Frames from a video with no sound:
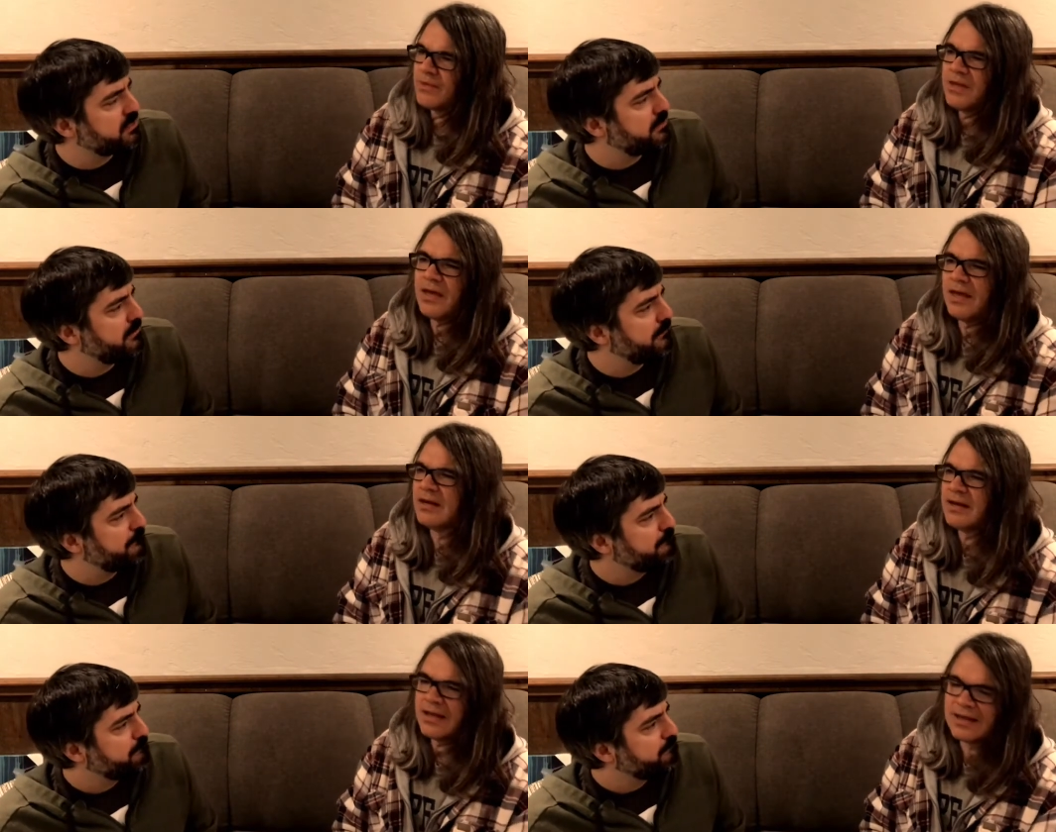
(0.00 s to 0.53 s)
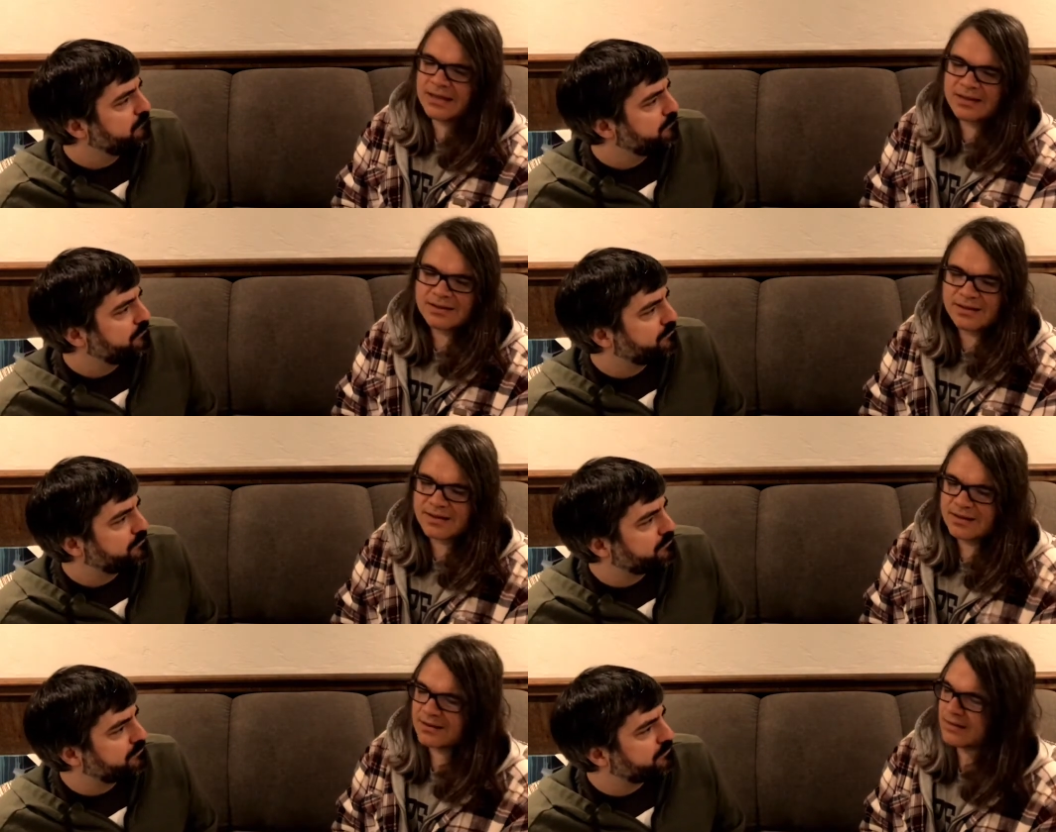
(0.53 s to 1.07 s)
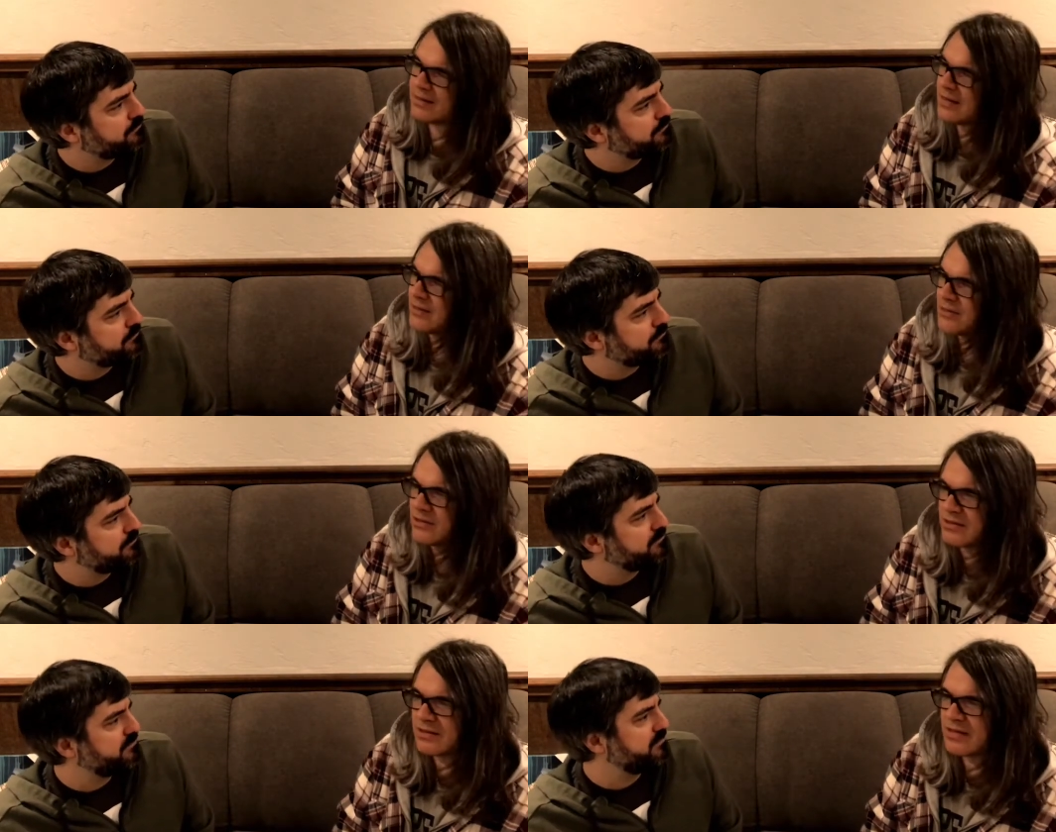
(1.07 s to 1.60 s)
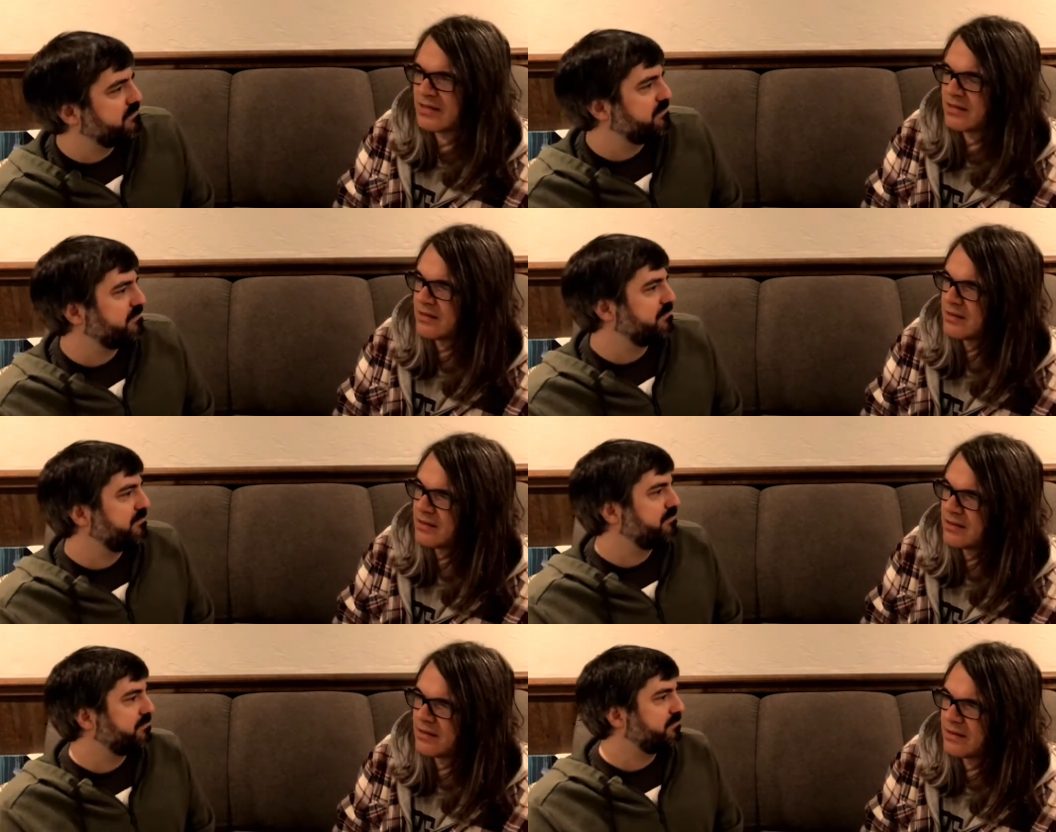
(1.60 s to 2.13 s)
Speaker 1: Yeah, yeah, and again, like like the, the
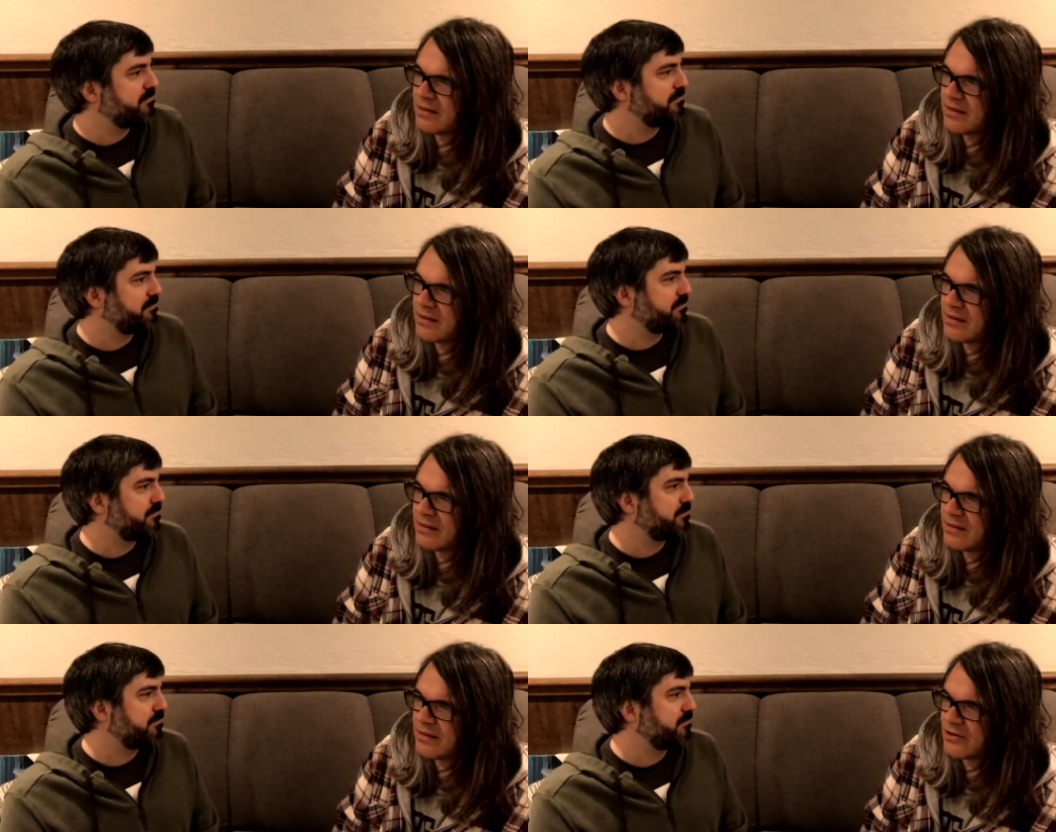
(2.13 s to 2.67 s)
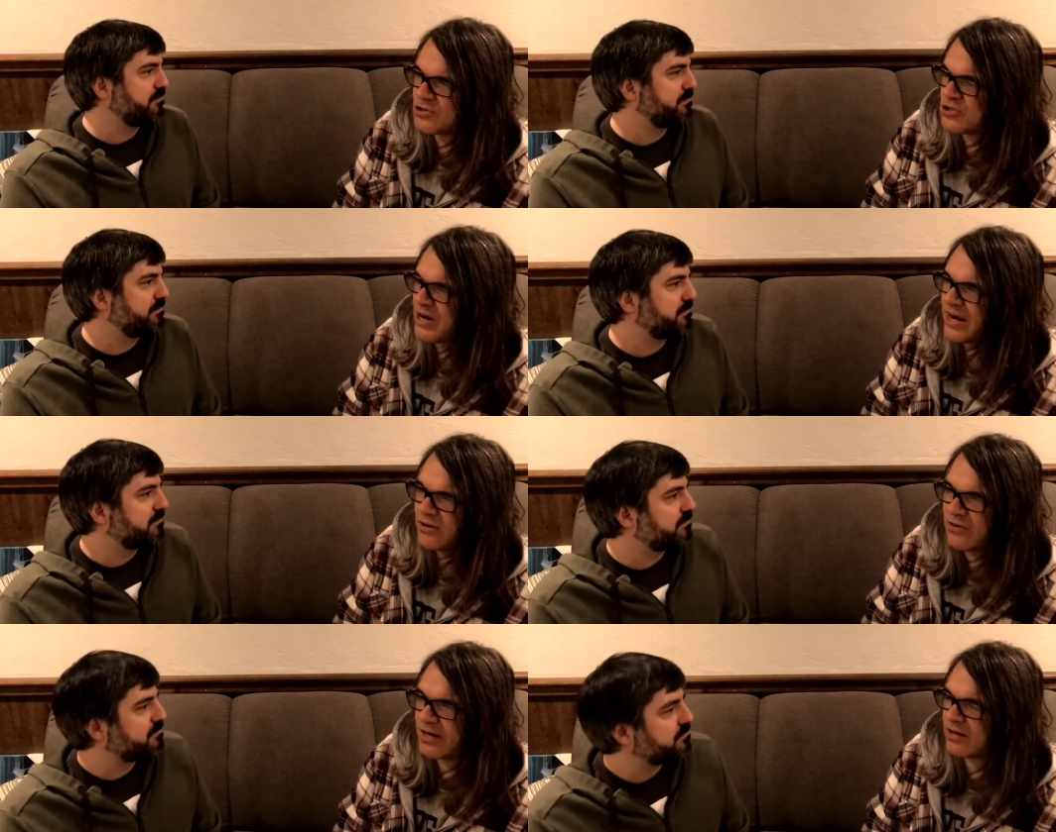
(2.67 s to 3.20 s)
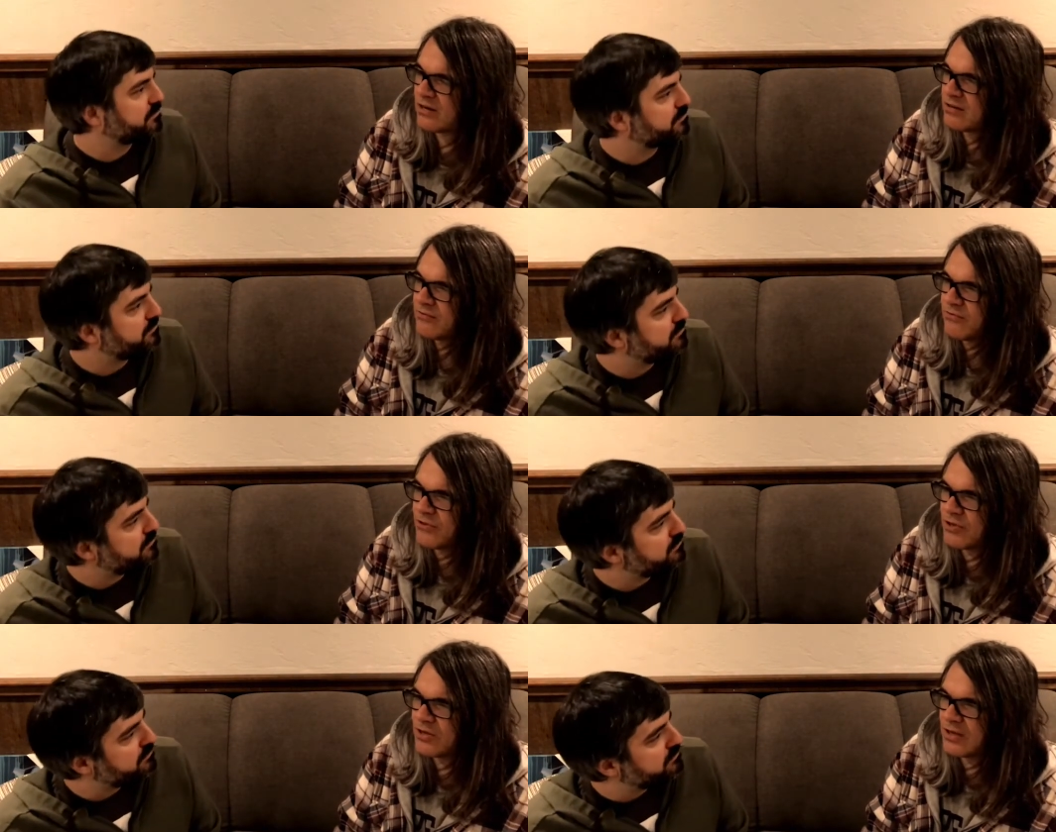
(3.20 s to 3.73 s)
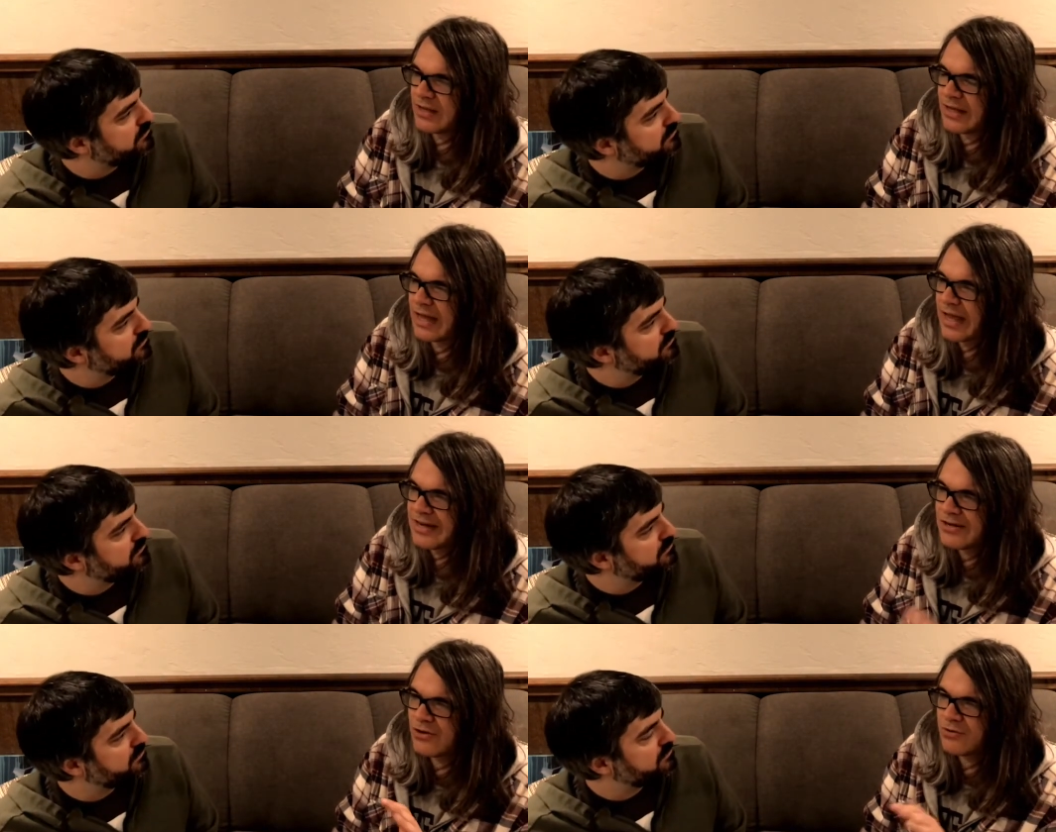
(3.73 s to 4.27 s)
their track record for like I
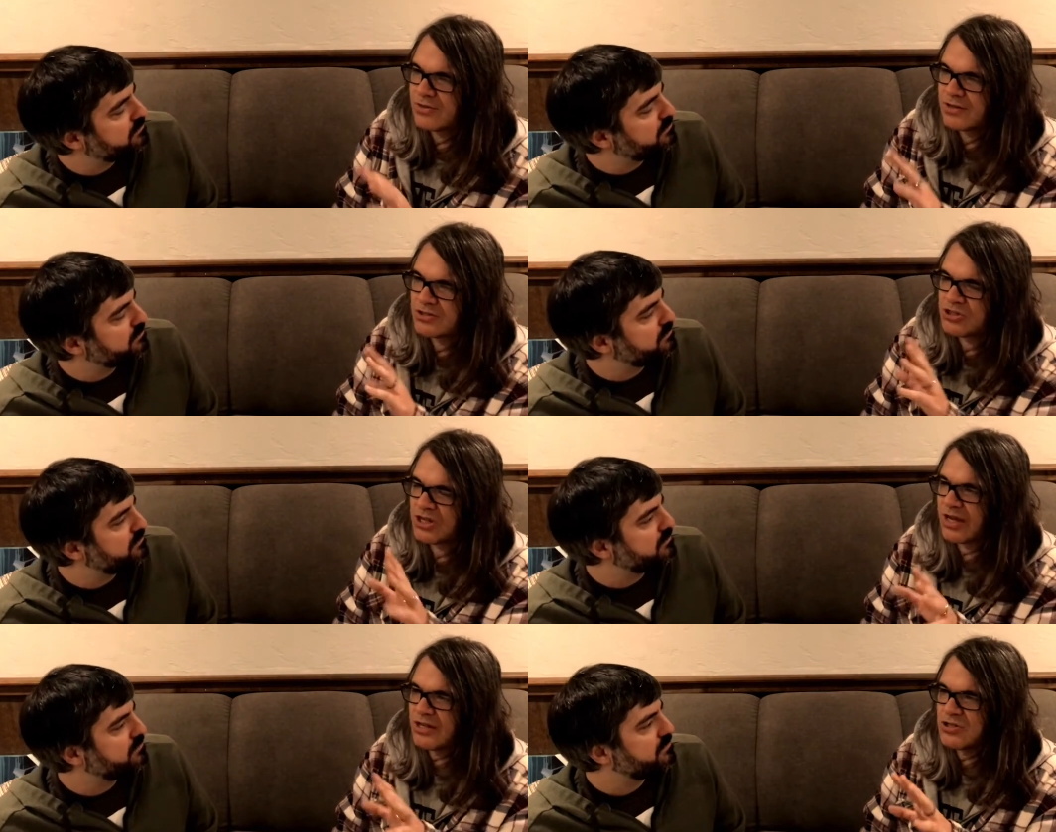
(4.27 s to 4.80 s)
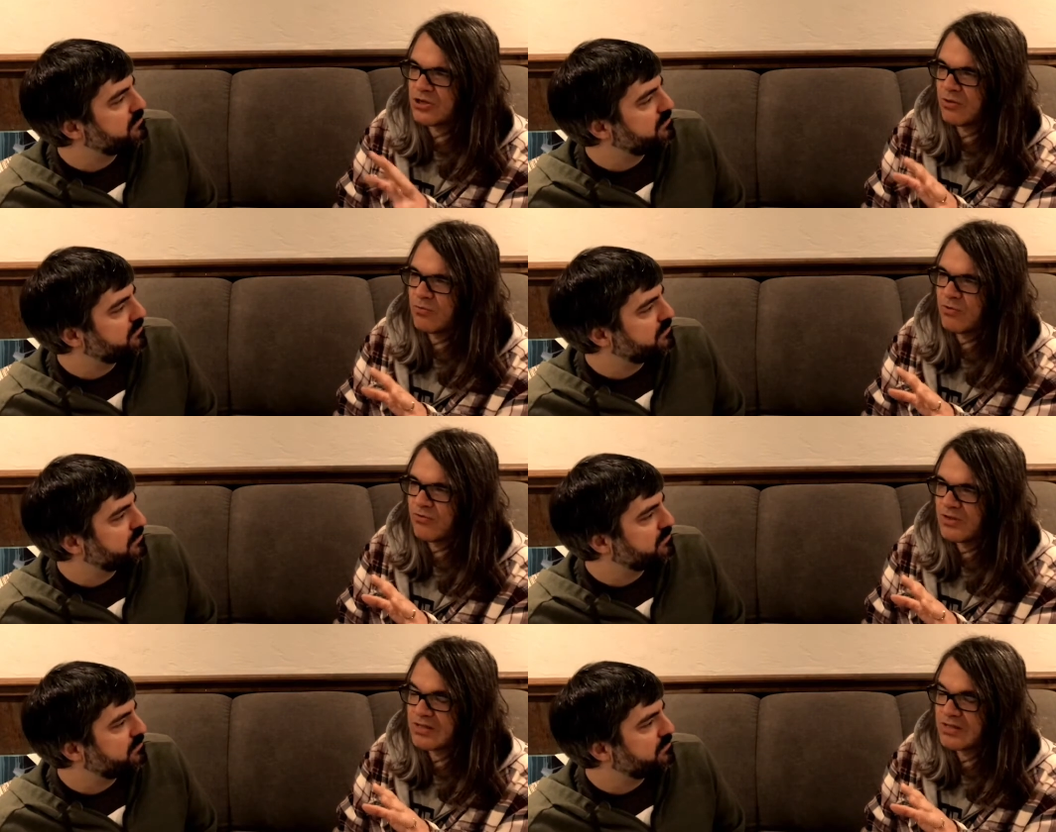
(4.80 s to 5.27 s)
know the GI Joe movie.